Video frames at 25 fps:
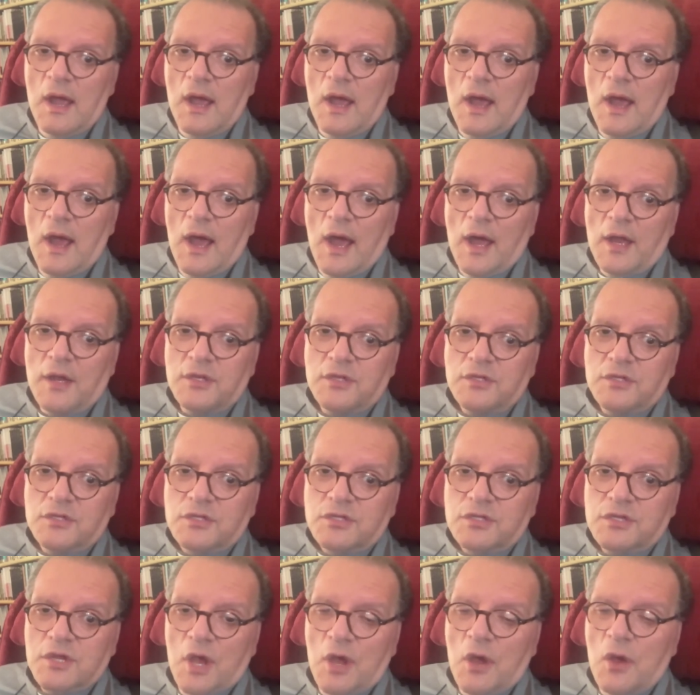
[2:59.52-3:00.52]
And
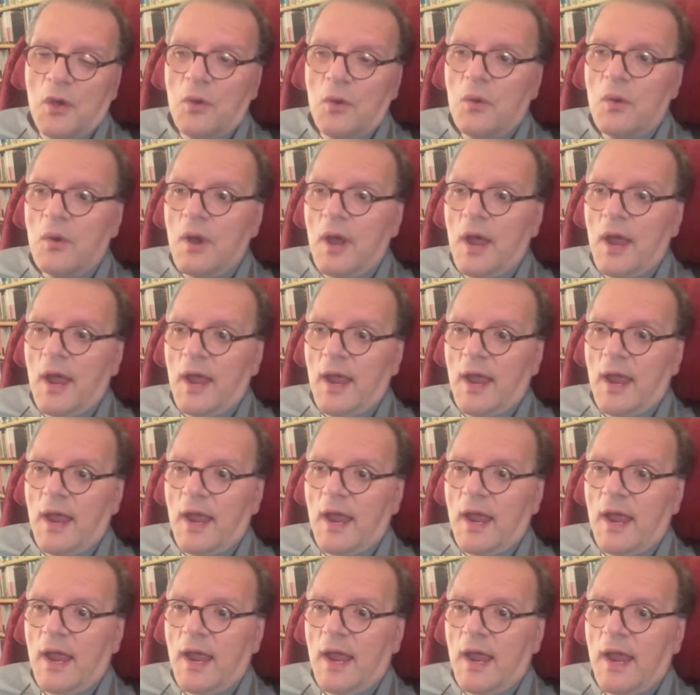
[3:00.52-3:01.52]
so
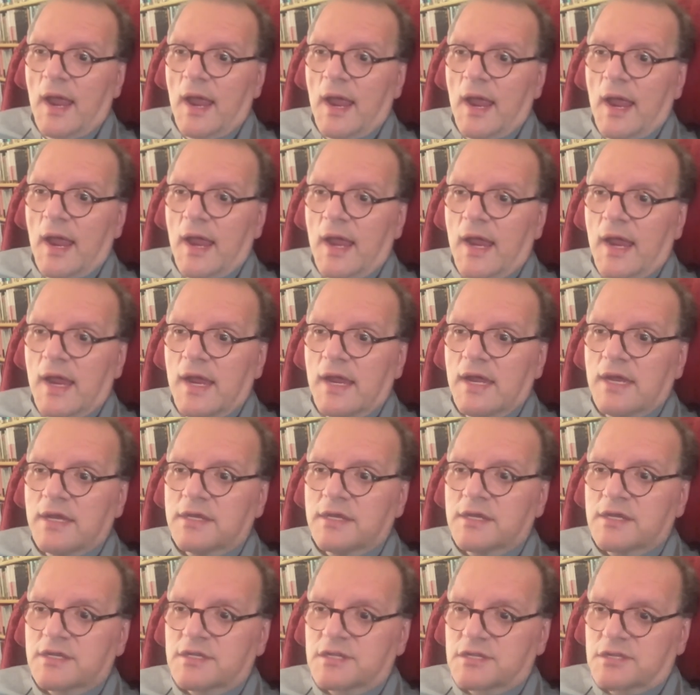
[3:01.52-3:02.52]
he
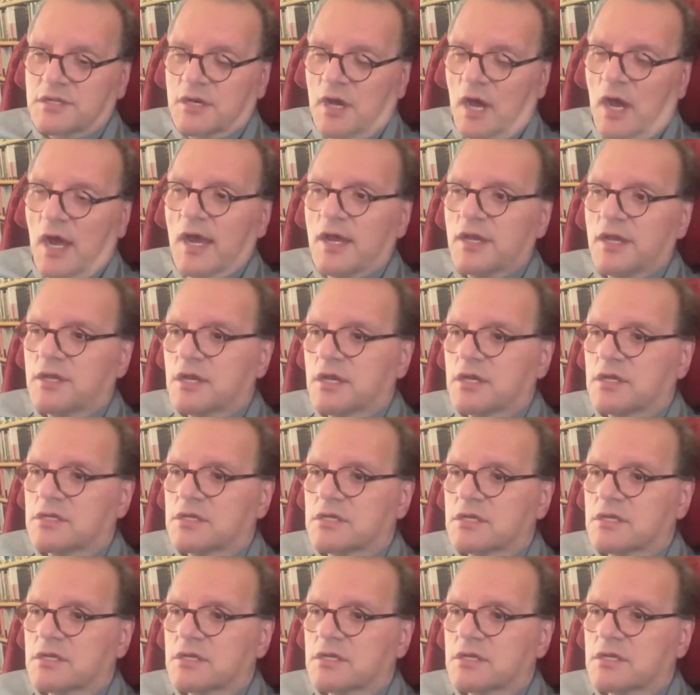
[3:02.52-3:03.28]
decided to